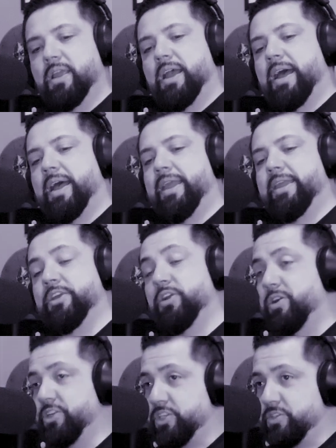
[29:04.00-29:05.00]
I
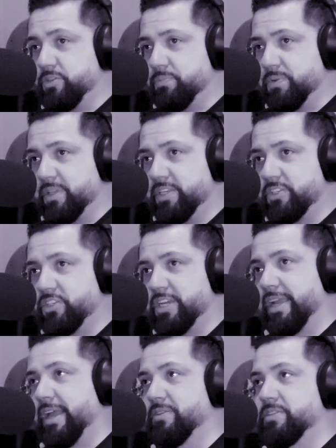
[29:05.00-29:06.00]
encourage you to please
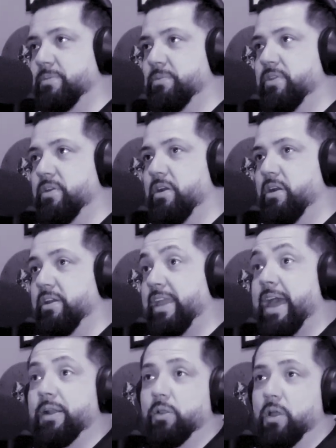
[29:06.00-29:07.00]
check out some of our
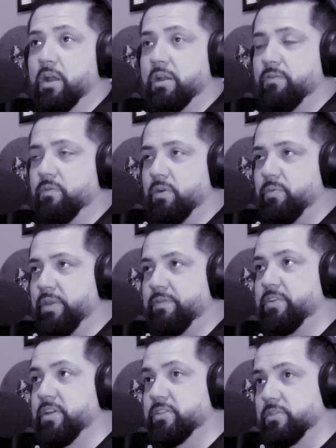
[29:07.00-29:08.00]
catalog of what we
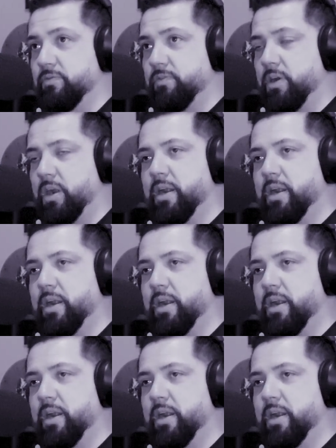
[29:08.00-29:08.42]
have done so far.